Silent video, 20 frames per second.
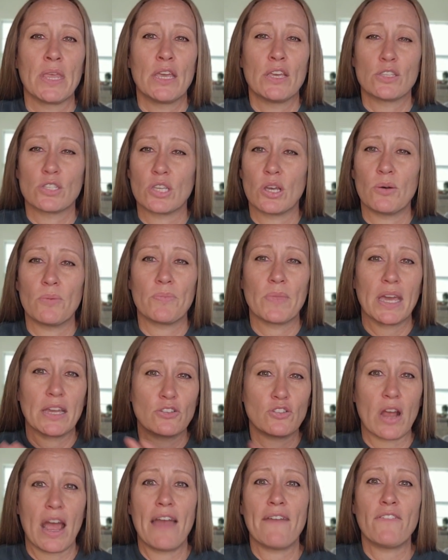So I
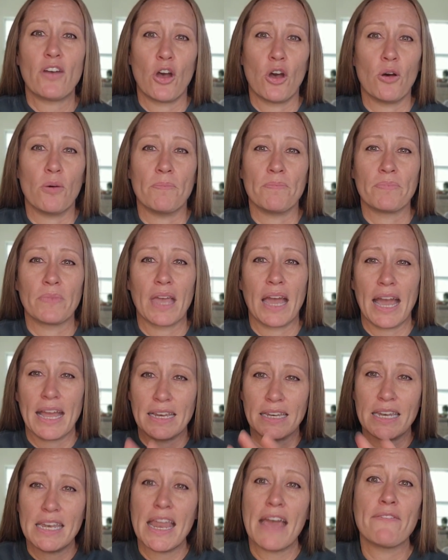drive home. I
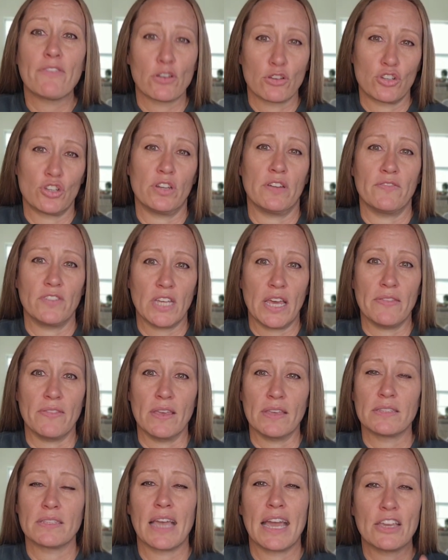never should have done
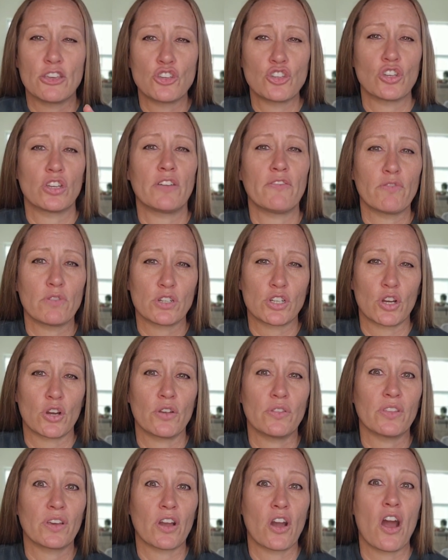this. I should have
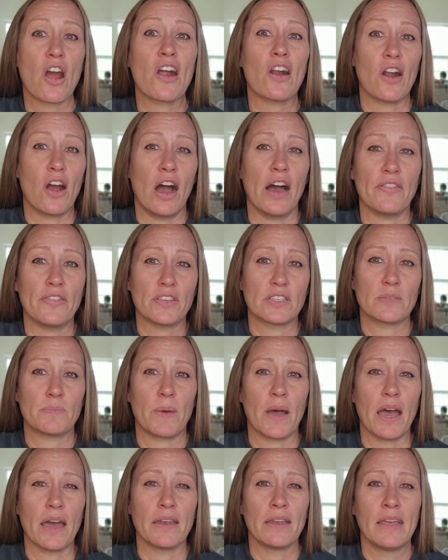returned the car on the
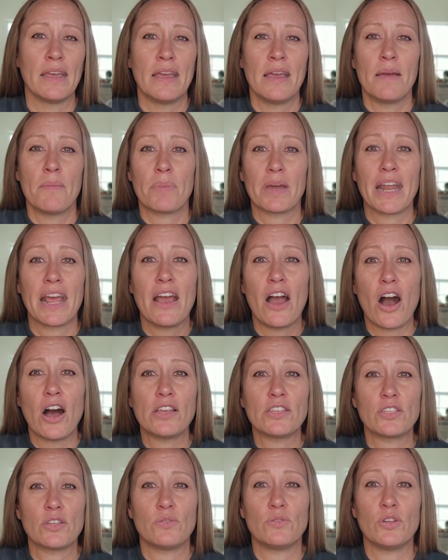spot. But I
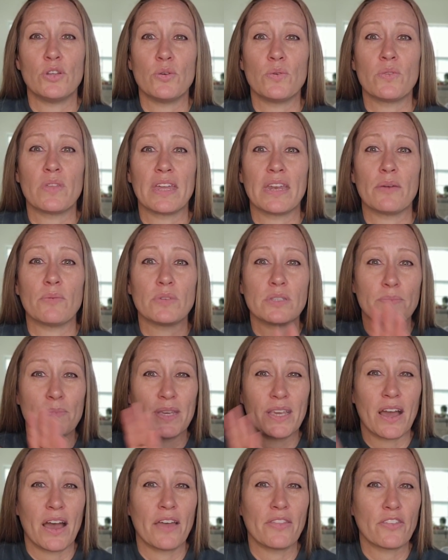also knew that it was
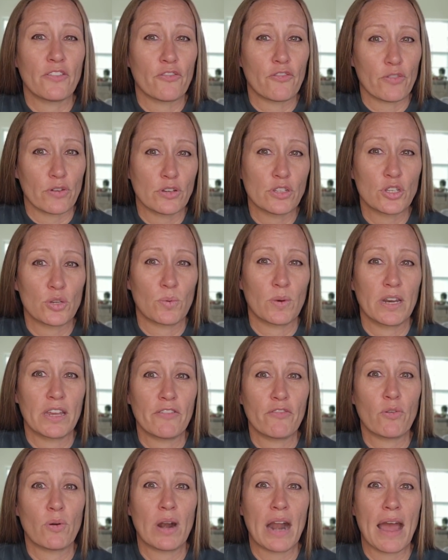beyond the first
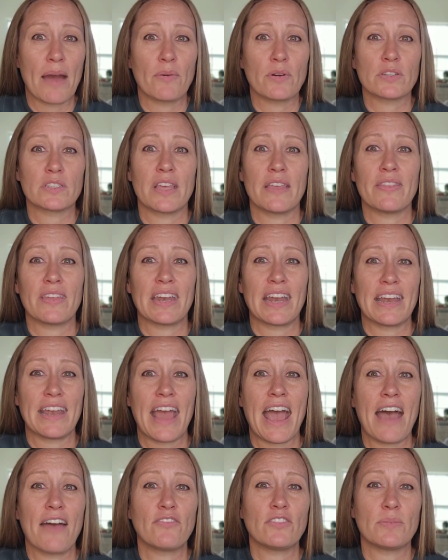24 hours and that I'd
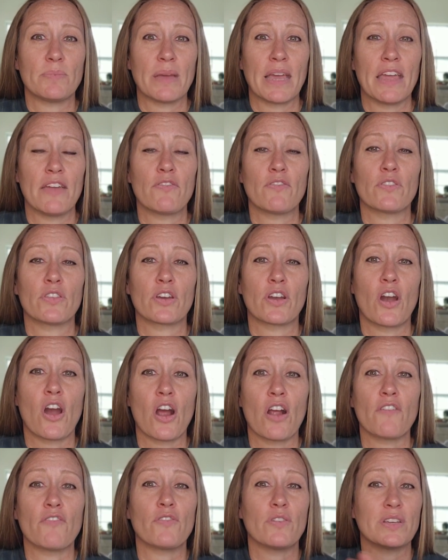have to pay for the
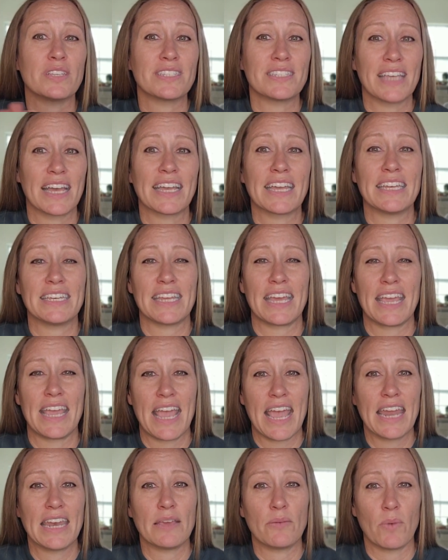car for a second day
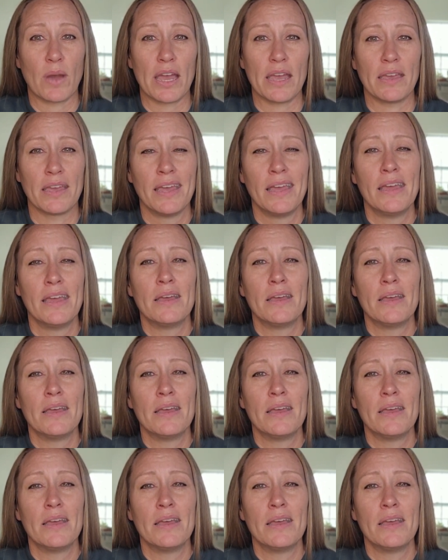anyway.